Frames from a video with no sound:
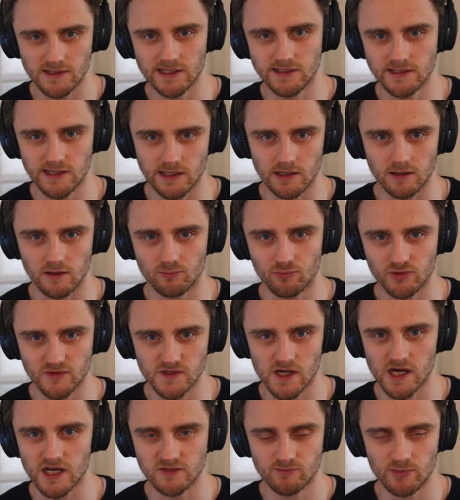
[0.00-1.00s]
detailed,
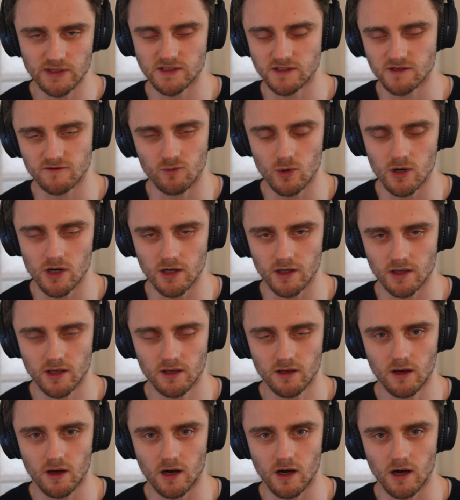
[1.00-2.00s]
precise pieces of work
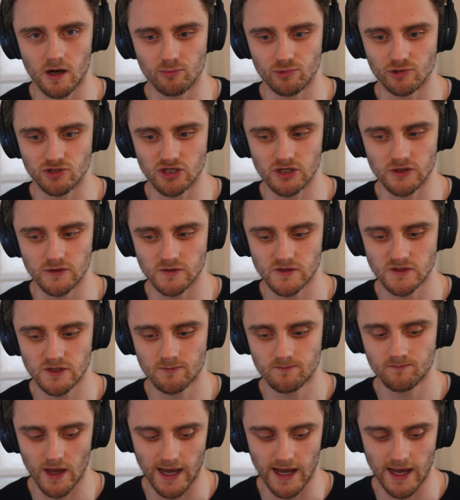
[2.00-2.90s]
are produced.